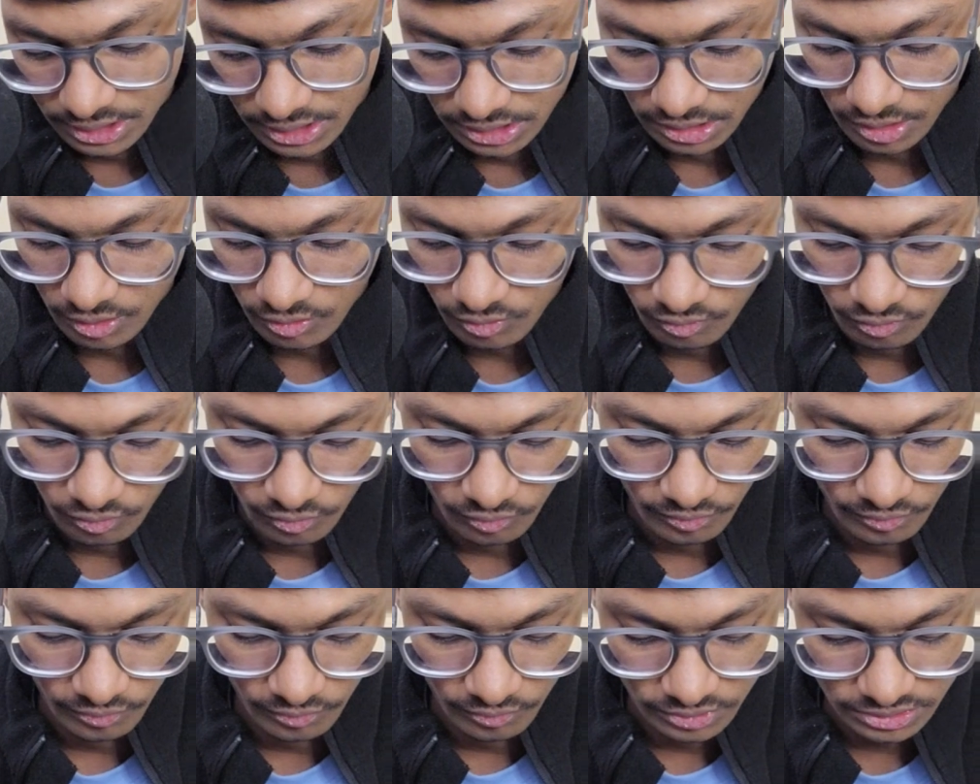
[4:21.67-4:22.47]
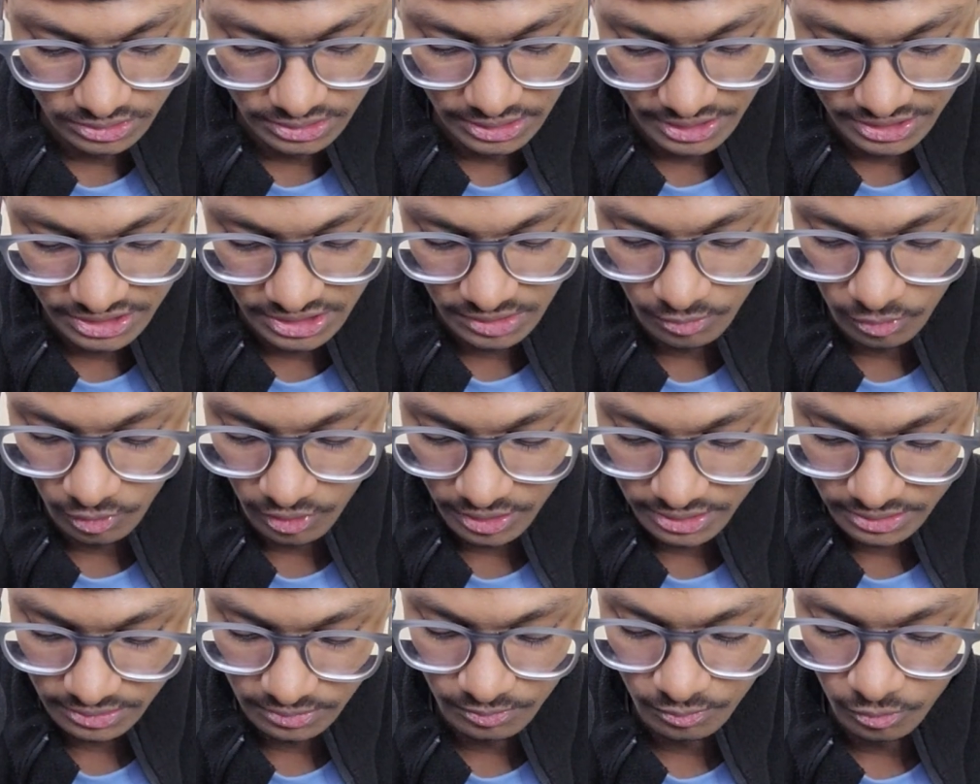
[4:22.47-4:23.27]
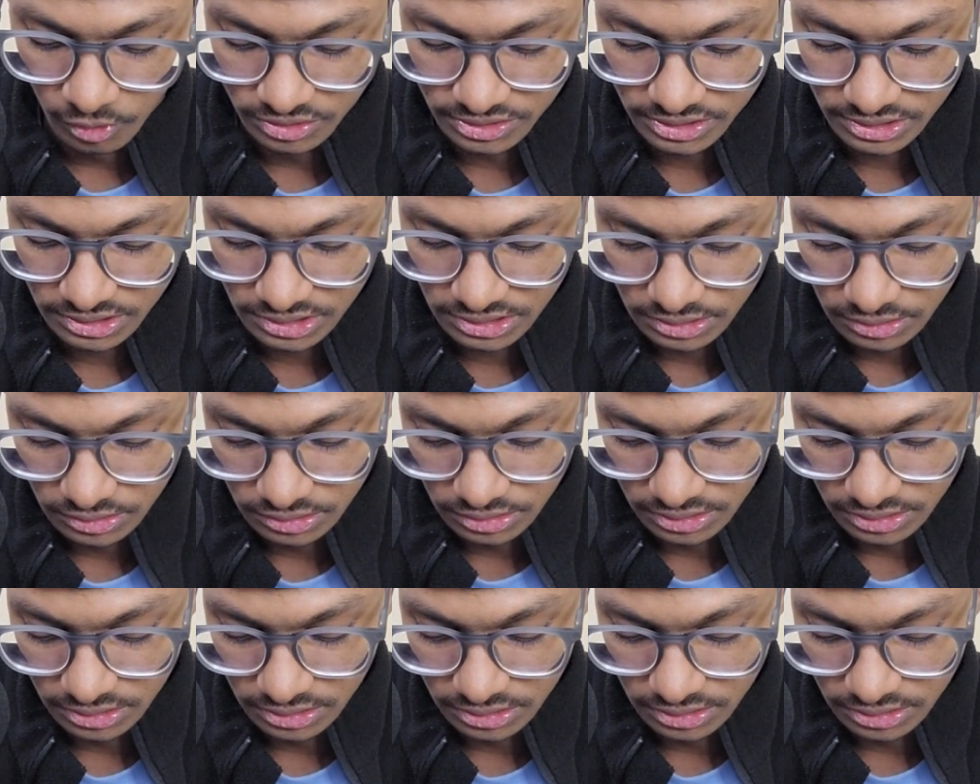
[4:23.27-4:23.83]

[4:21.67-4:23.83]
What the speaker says: Now, selection process.